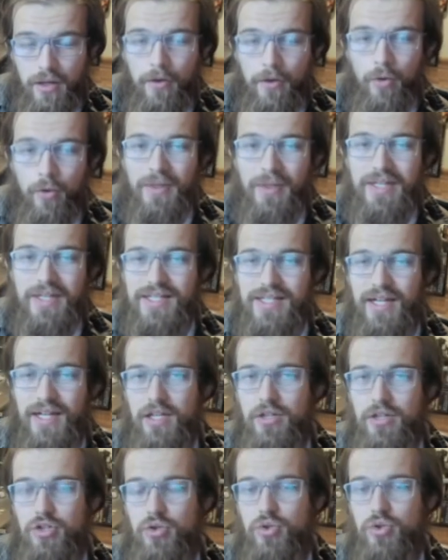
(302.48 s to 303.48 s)
we
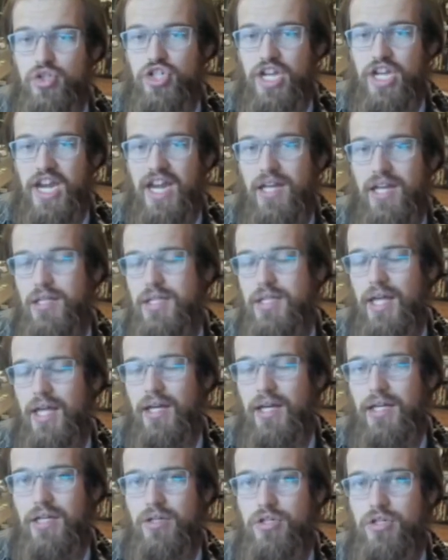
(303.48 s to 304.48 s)
decided to change
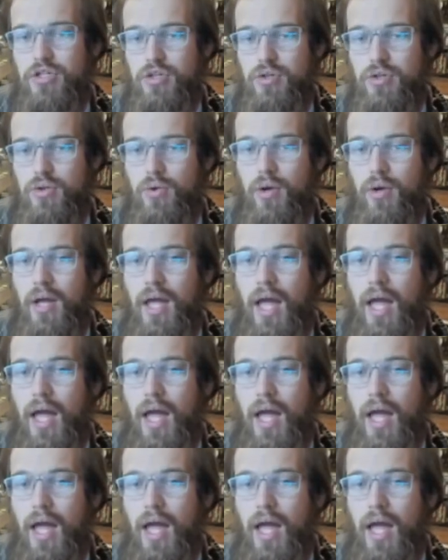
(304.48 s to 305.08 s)
that into